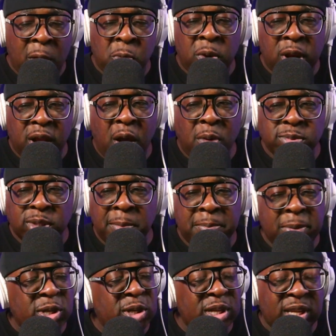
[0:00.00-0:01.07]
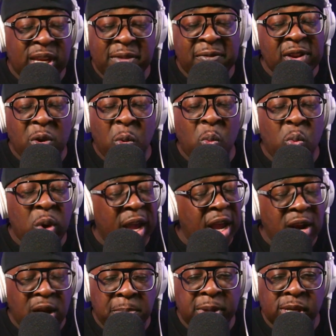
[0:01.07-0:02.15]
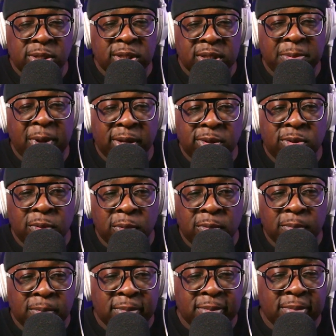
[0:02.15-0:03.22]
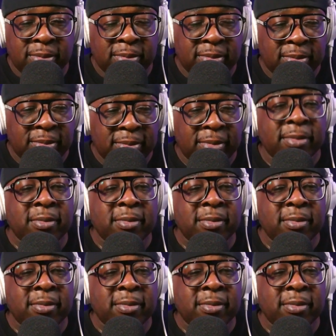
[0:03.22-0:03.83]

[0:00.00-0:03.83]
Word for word: And when it comes to business, even a wickeder businessman, too. Of course.